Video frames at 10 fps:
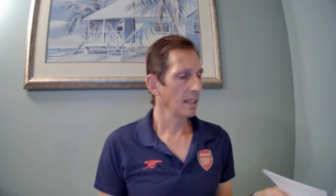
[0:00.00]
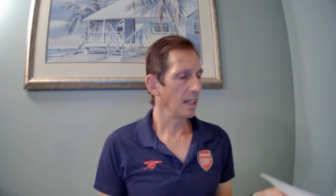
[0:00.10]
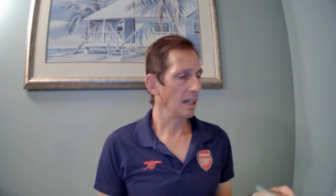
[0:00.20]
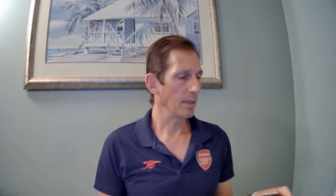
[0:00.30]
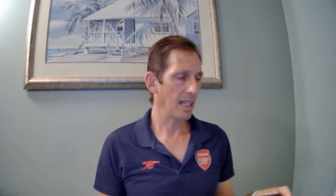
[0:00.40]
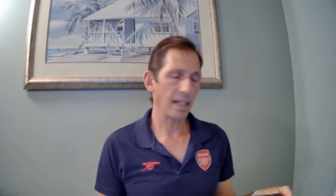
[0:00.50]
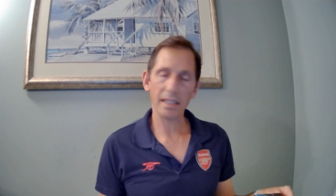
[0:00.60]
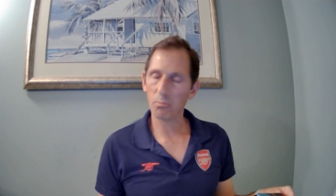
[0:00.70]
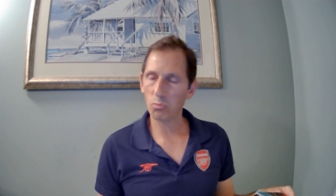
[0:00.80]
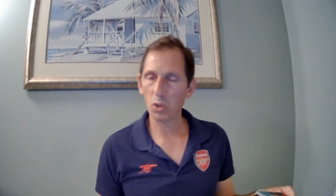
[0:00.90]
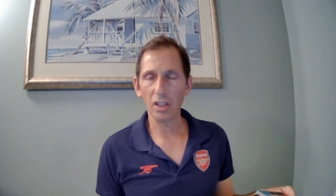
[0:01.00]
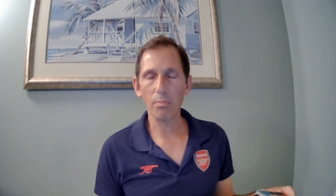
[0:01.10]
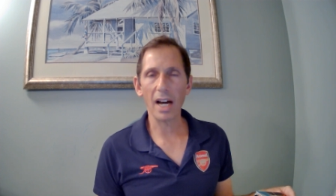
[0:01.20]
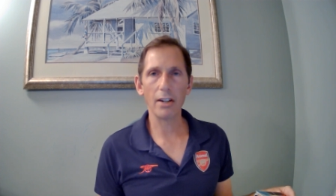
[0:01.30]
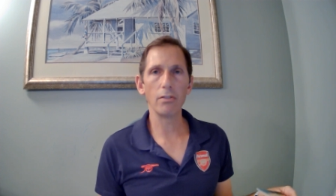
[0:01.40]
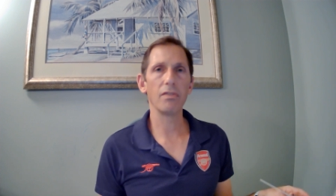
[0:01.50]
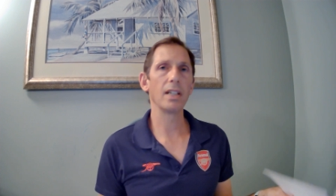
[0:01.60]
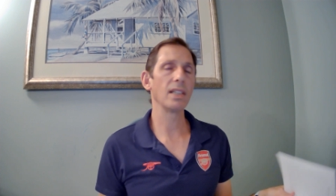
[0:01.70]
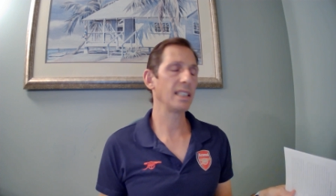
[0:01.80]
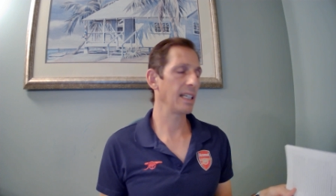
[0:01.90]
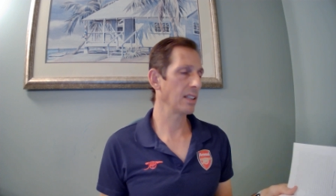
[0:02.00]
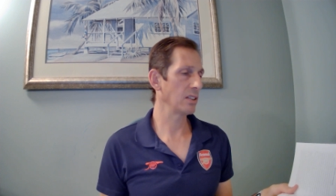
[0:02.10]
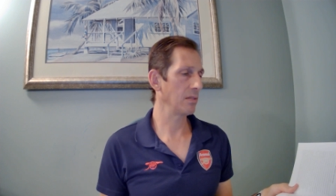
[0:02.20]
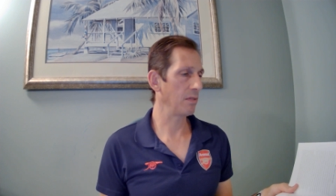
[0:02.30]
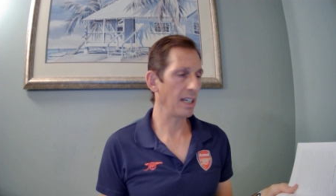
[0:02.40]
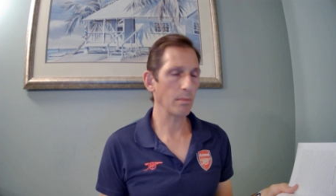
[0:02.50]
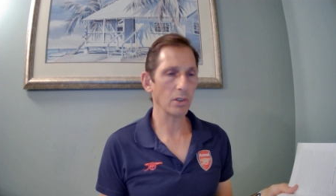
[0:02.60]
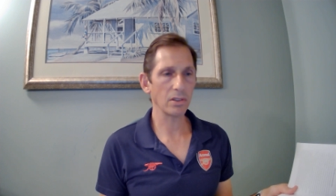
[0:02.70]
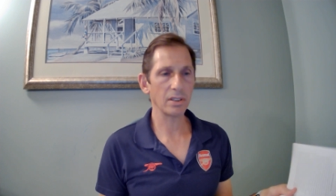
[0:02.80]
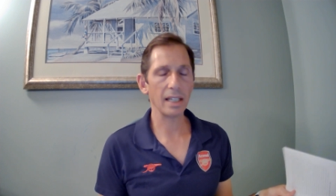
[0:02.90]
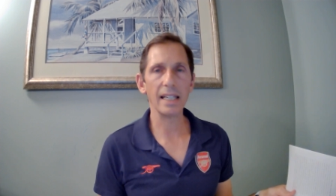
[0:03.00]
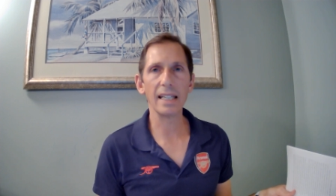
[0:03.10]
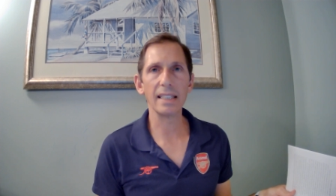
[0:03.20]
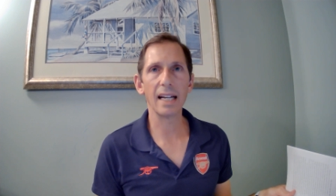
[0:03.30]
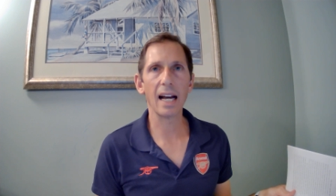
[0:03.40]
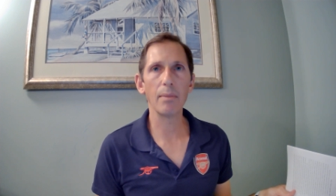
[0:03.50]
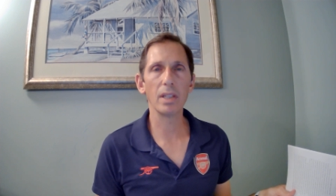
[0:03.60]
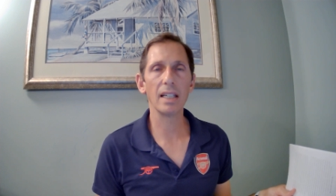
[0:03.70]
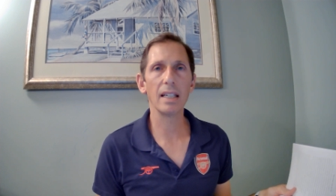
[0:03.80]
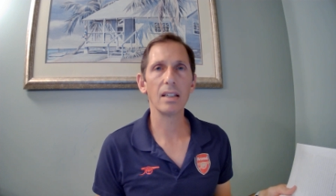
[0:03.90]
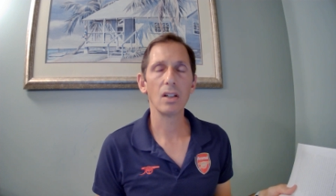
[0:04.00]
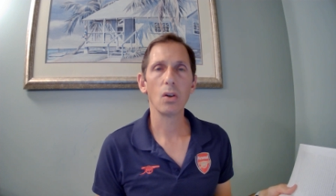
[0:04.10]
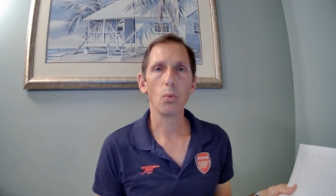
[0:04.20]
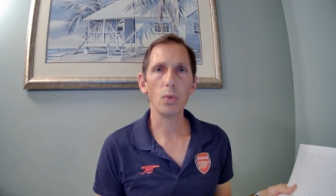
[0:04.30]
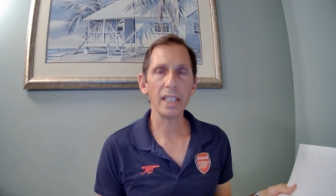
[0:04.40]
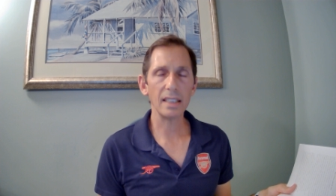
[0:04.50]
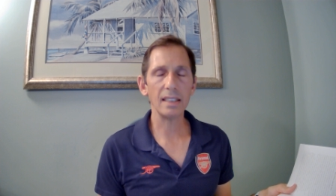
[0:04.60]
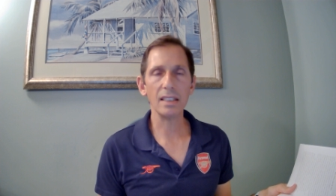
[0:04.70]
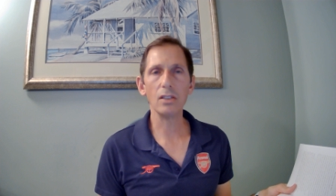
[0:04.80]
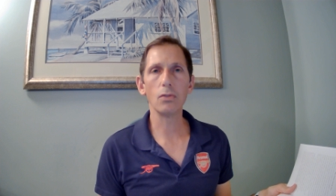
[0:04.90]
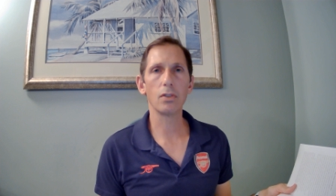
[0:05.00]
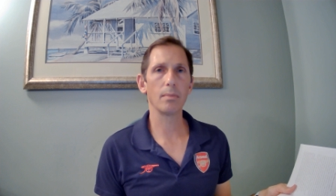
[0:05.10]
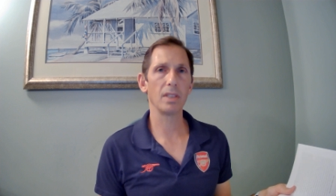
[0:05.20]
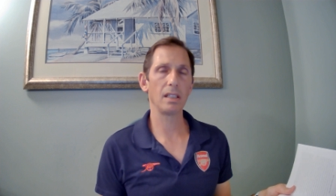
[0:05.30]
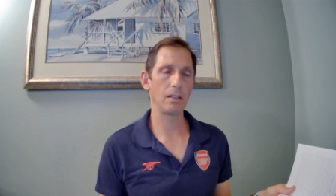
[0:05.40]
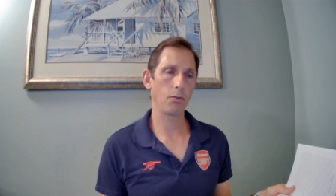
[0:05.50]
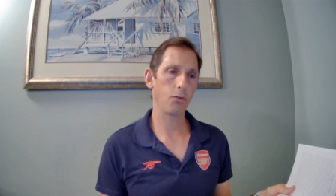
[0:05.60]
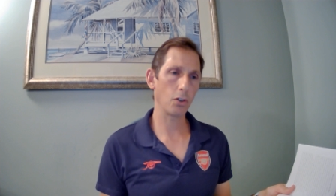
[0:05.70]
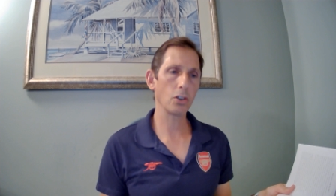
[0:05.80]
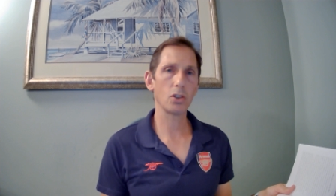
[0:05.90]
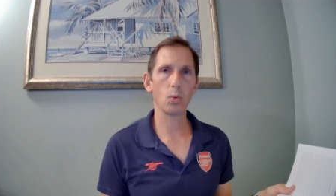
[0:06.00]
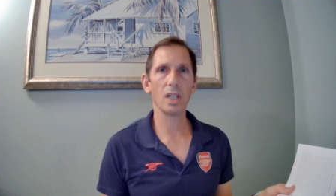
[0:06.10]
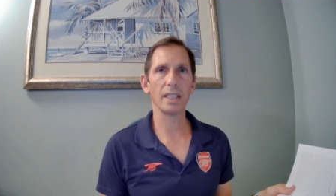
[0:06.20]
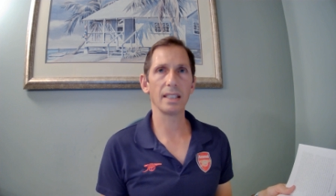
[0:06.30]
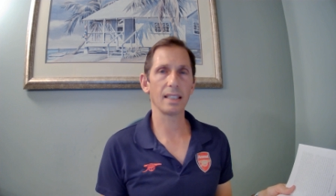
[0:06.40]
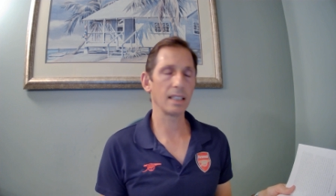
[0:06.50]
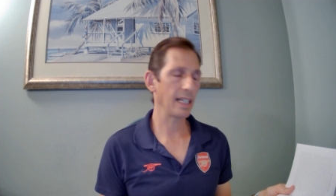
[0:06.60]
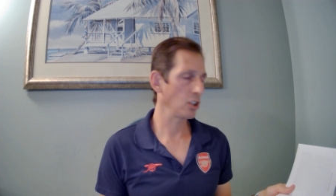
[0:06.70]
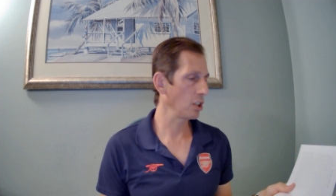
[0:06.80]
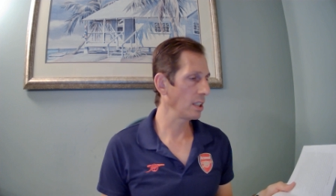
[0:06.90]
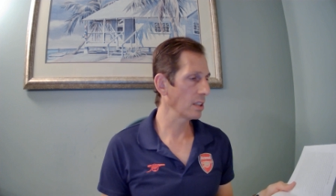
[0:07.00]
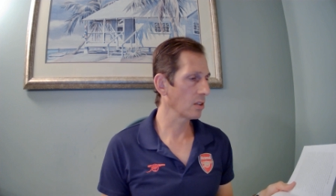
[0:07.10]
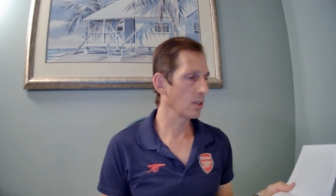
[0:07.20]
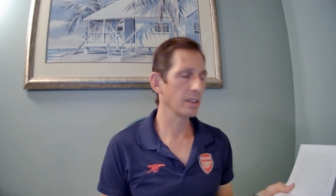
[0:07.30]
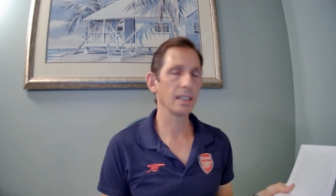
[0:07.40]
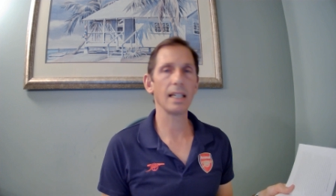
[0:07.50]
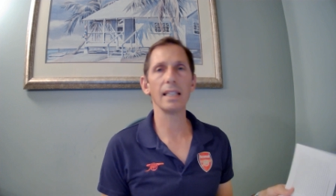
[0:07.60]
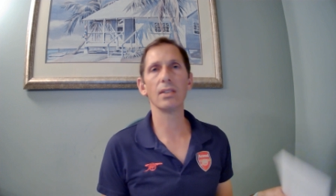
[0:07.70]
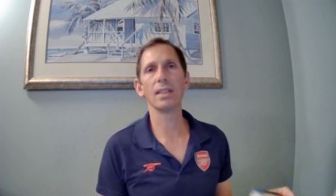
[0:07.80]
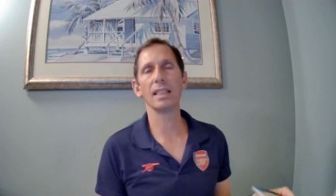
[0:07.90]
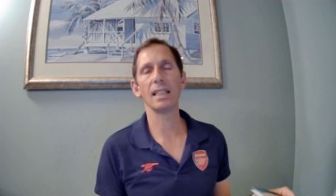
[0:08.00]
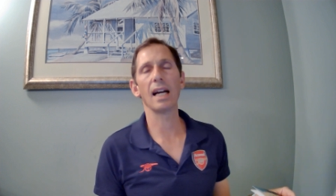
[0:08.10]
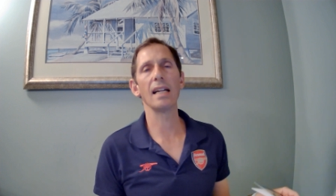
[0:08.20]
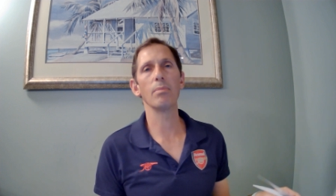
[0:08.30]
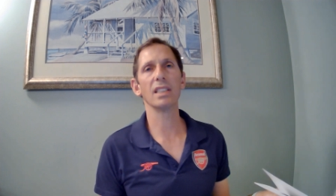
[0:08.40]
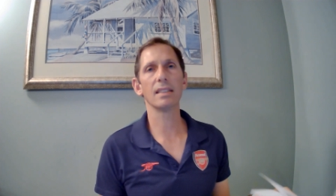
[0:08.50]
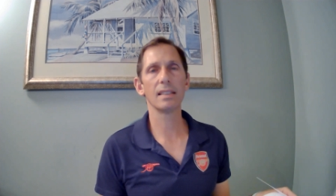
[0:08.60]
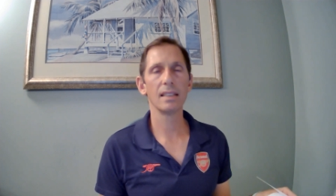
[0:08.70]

Uh, again, I call it modern fairy tales and fables, and I'm going to read to you from the first one in the collection. It's called The Gator and the Ibis.